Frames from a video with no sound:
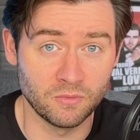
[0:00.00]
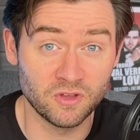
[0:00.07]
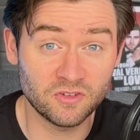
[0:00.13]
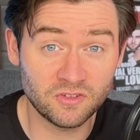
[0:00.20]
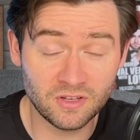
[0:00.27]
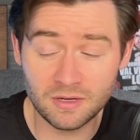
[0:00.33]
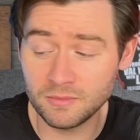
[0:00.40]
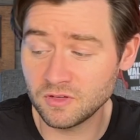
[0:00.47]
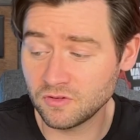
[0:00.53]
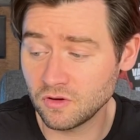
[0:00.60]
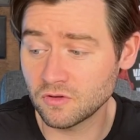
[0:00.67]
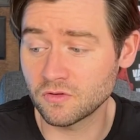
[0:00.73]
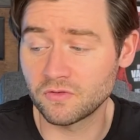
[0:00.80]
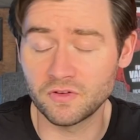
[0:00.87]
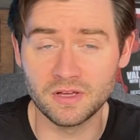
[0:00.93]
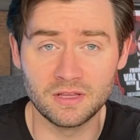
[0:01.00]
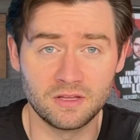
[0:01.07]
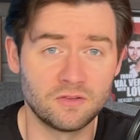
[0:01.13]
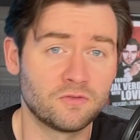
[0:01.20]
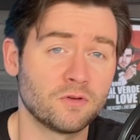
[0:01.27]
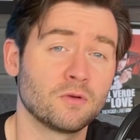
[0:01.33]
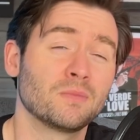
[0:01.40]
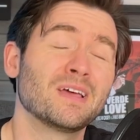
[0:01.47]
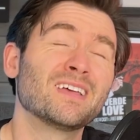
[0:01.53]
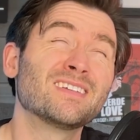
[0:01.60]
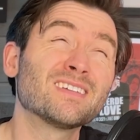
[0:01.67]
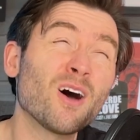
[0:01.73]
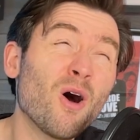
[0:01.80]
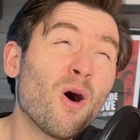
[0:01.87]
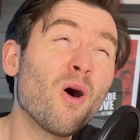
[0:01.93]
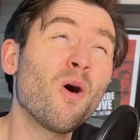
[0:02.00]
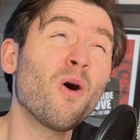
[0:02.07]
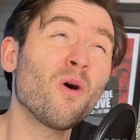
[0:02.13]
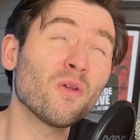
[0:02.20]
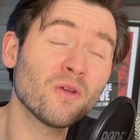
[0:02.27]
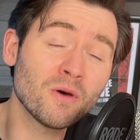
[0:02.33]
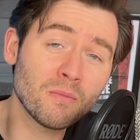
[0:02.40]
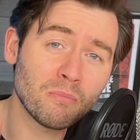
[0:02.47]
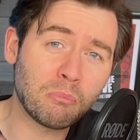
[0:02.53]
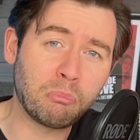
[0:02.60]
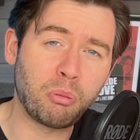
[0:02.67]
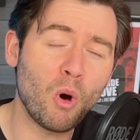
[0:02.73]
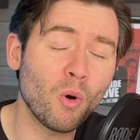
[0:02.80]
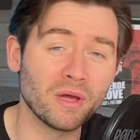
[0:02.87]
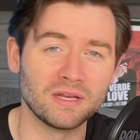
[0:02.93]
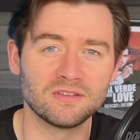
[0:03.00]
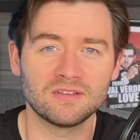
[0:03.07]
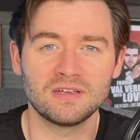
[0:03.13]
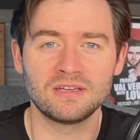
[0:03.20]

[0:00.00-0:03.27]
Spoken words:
The cinematography in this film is on point.